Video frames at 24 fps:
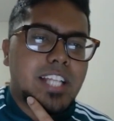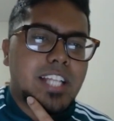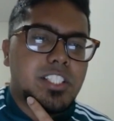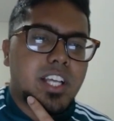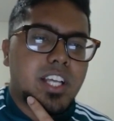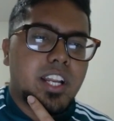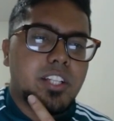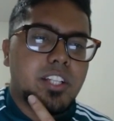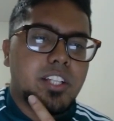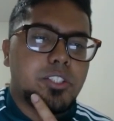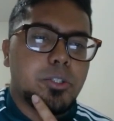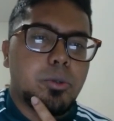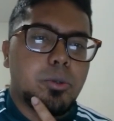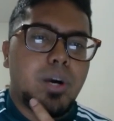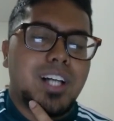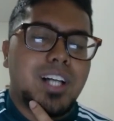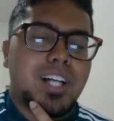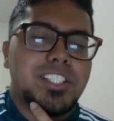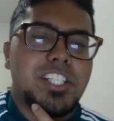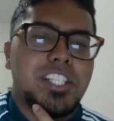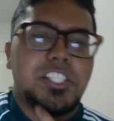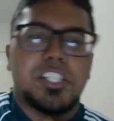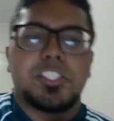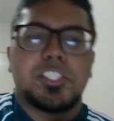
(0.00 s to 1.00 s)
That's gonna do
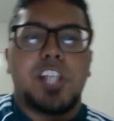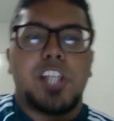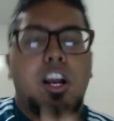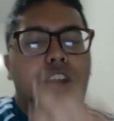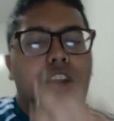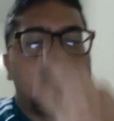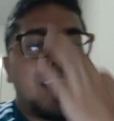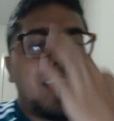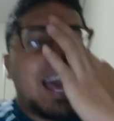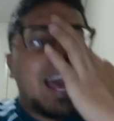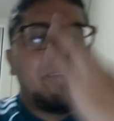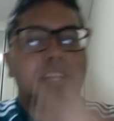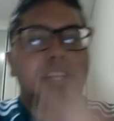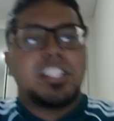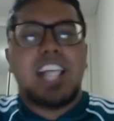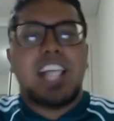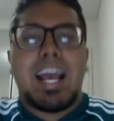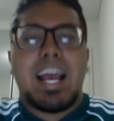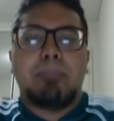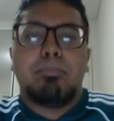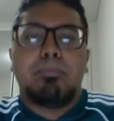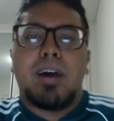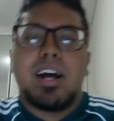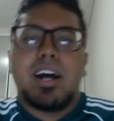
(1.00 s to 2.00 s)
a decent chunk of damage,